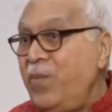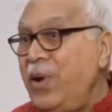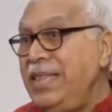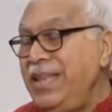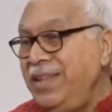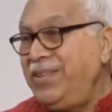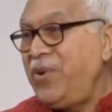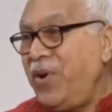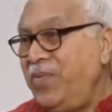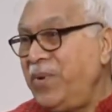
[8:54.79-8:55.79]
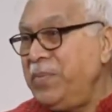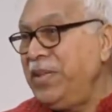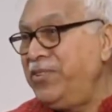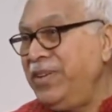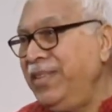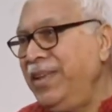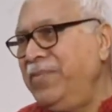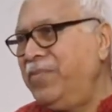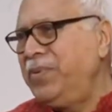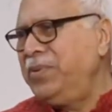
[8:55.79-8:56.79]
when they talk from the street,
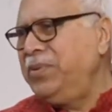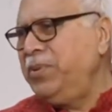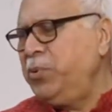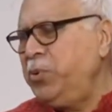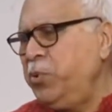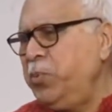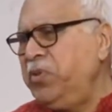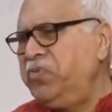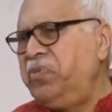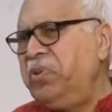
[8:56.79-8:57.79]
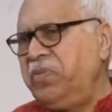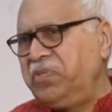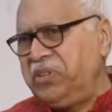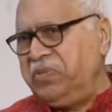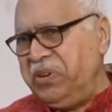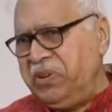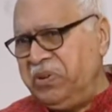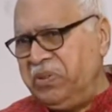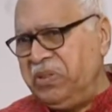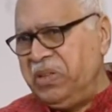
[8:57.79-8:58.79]
the YouTube is full of such
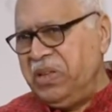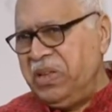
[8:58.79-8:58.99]
videos